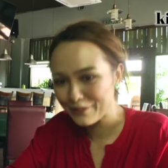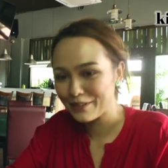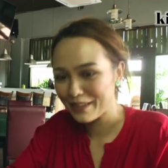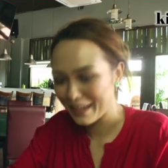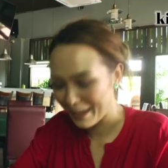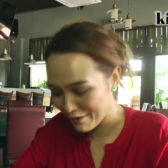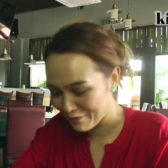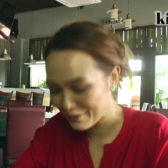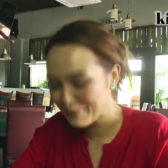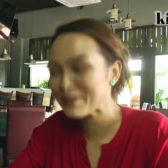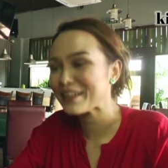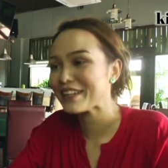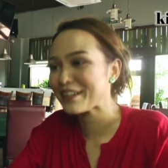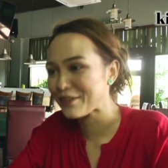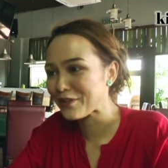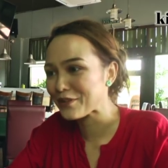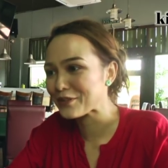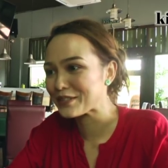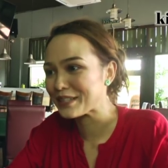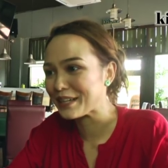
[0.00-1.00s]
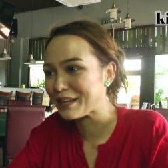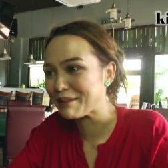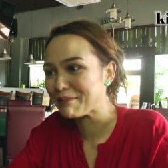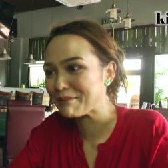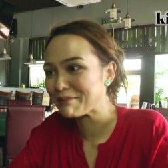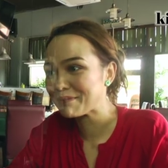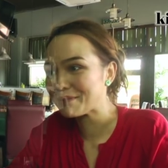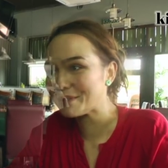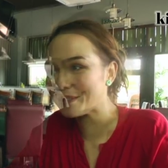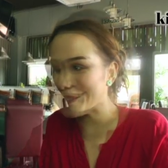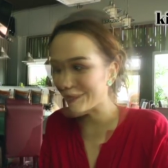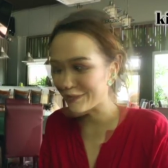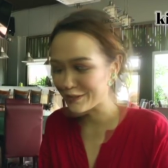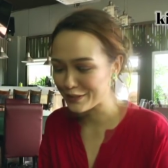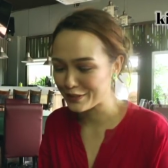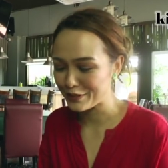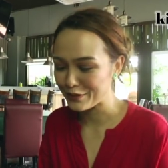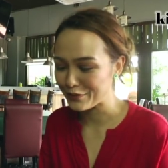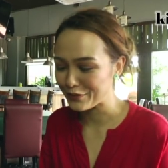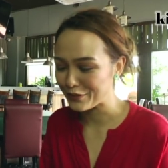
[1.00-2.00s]
everybody grows up.
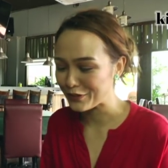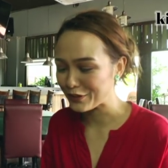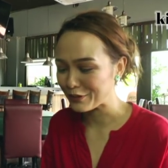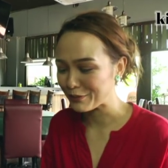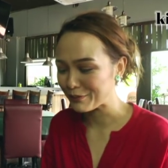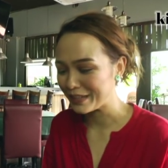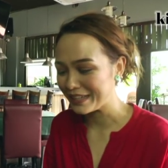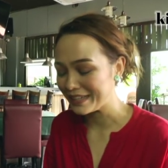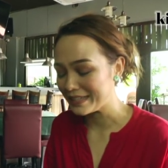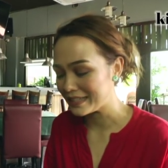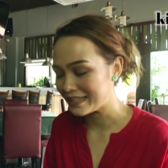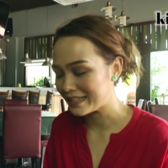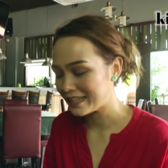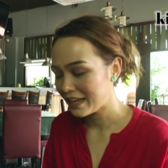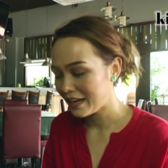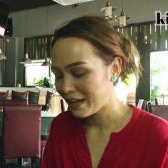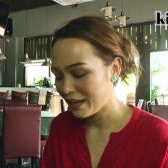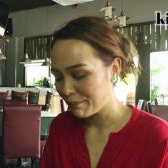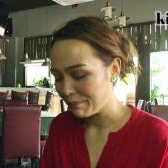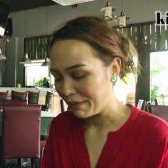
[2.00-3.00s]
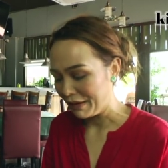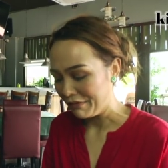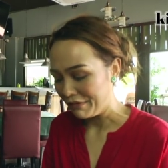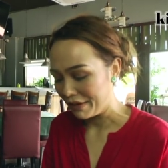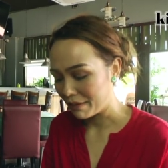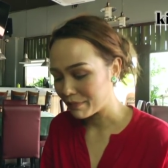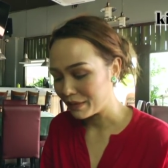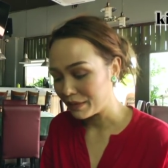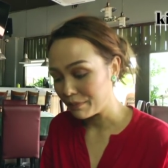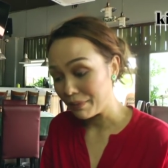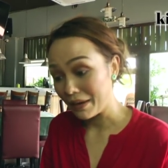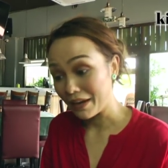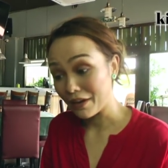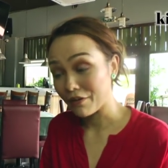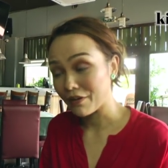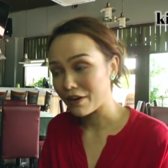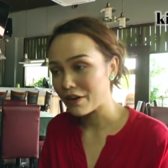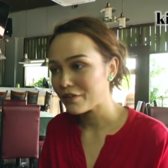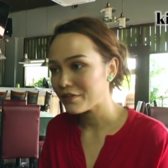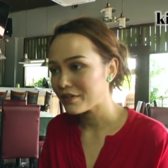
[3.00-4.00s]
First of all, because my family
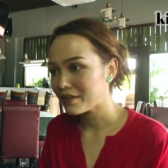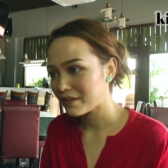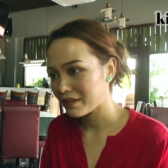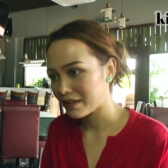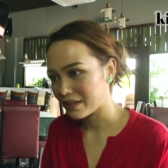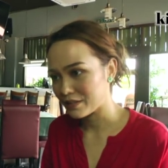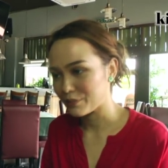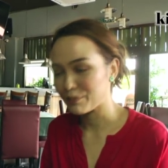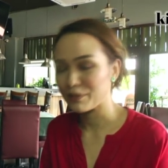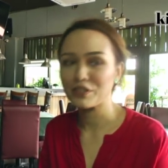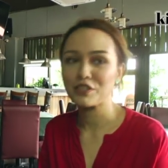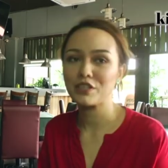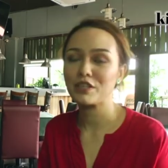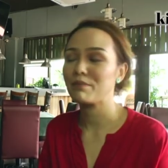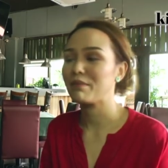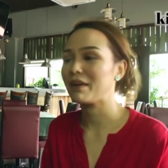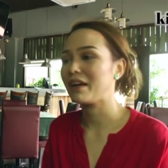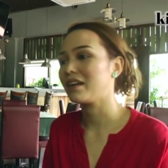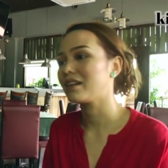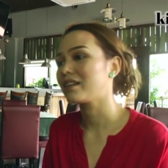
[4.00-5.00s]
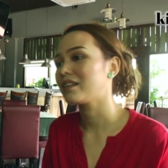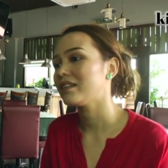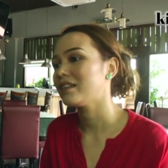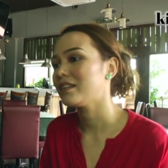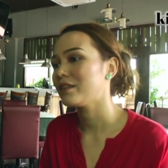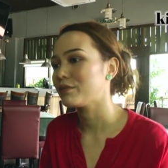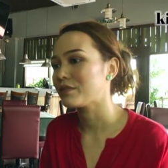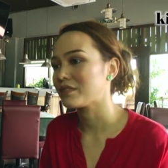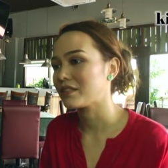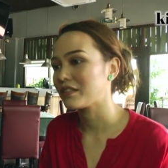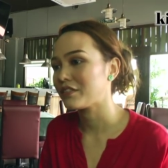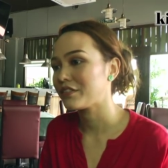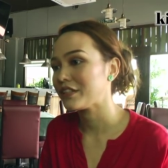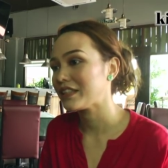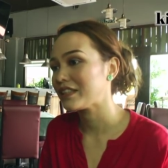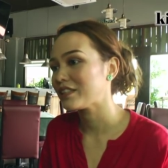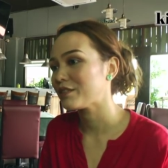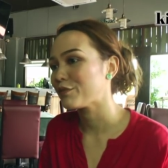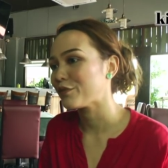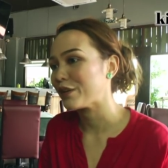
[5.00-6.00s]
background, especially my uncle, he was a
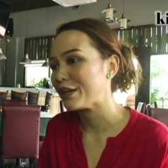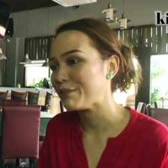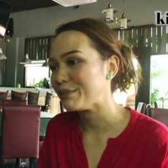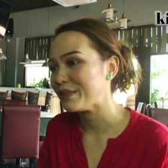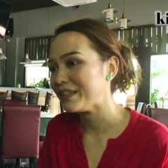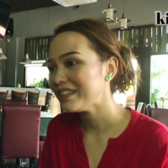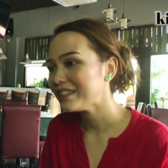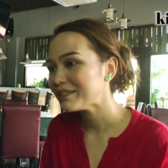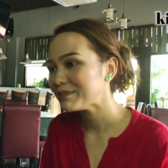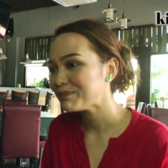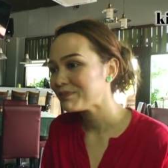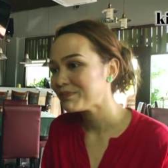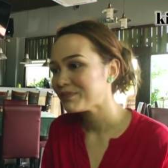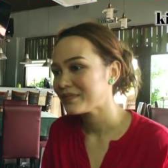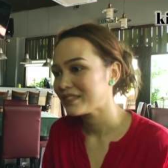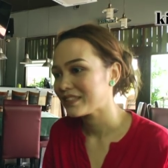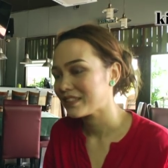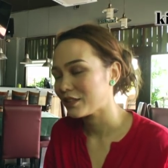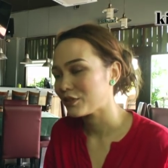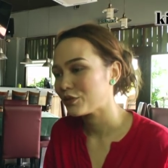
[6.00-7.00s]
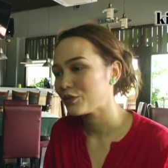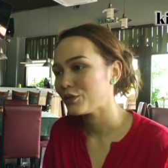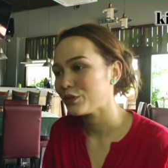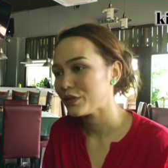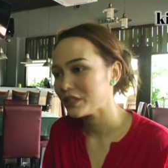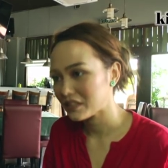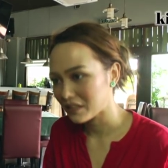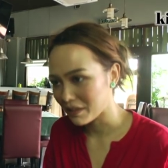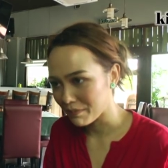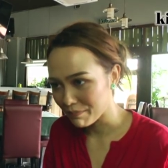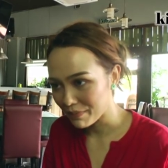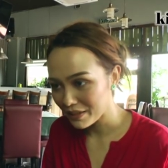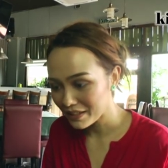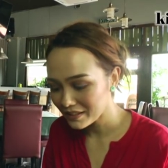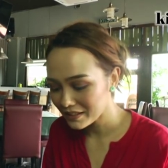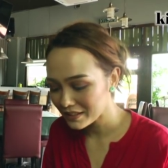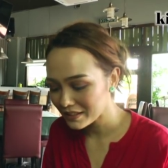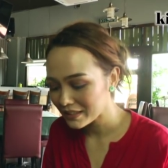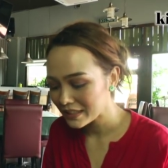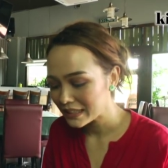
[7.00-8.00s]
3-term YB, Ratu
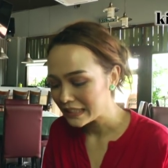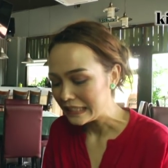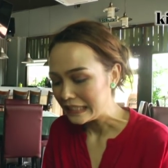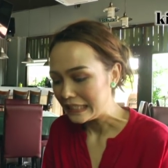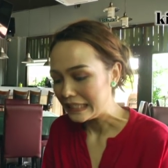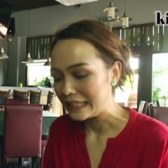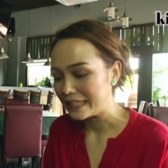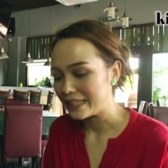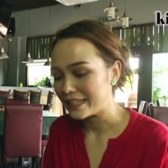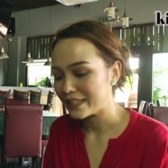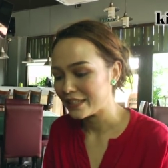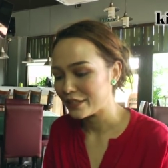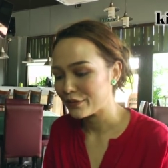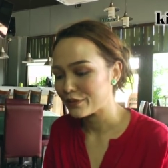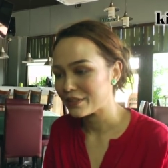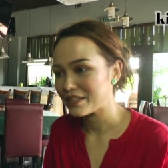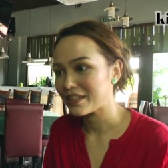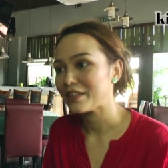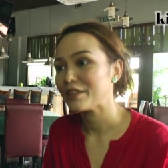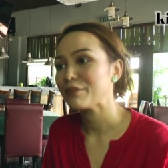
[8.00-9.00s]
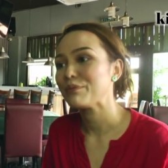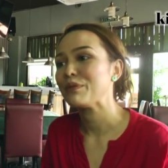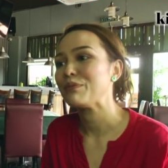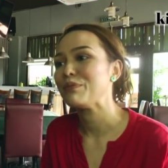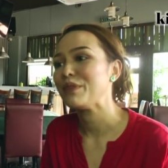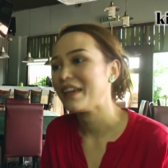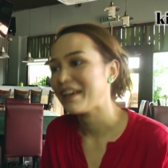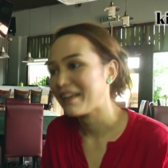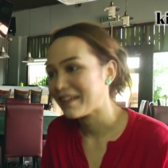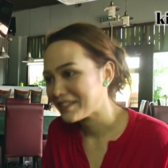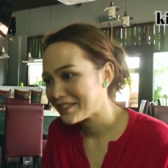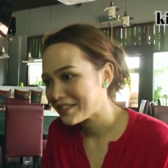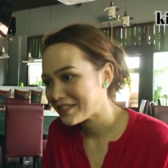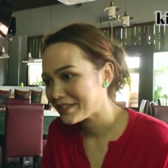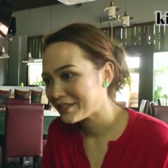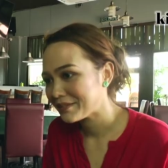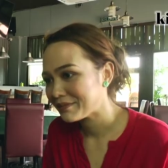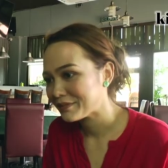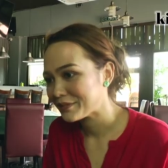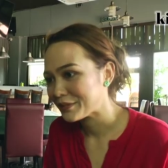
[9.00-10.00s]
Rampas, and he was under
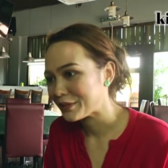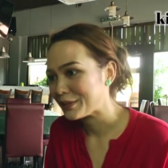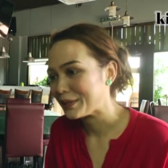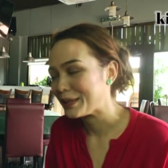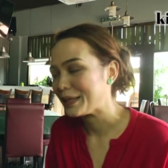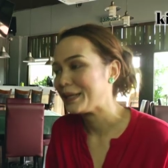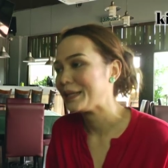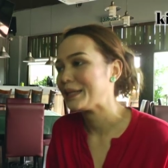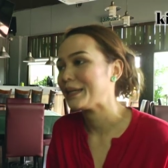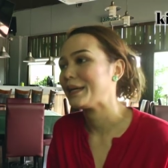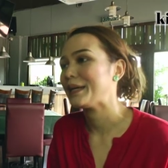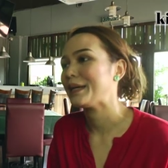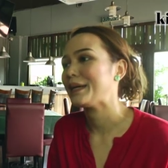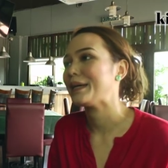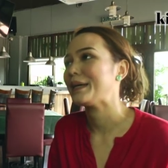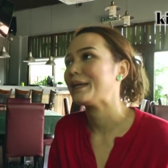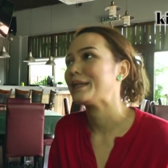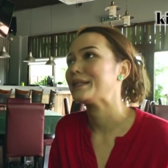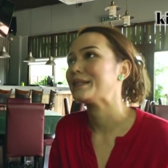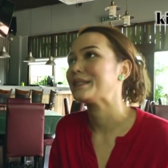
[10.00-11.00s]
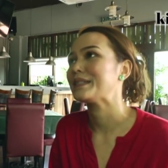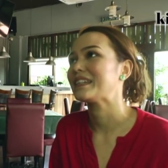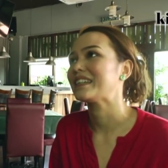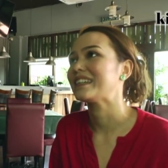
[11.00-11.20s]
PBS. All right, and